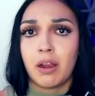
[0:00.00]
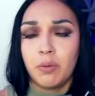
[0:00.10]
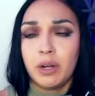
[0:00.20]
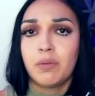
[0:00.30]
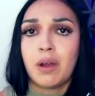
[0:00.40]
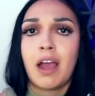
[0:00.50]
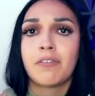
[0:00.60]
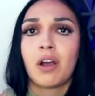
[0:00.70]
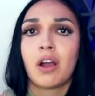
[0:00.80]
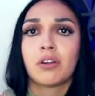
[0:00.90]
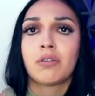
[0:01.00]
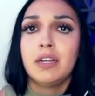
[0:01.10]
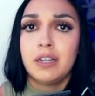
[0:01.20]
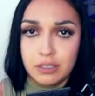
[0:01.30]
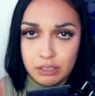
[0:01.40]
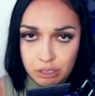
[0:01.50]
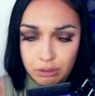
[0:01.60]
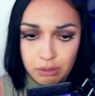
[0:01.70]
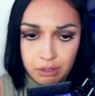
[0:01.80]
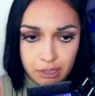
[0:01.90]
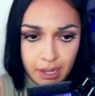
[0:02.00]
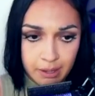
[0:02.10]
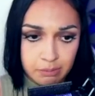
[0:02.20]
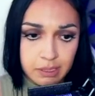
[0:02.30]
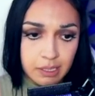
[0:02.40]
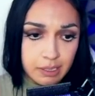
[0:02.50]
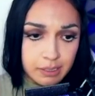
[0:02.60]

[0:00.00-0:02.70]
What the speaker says: We don't have concreteness to their claims.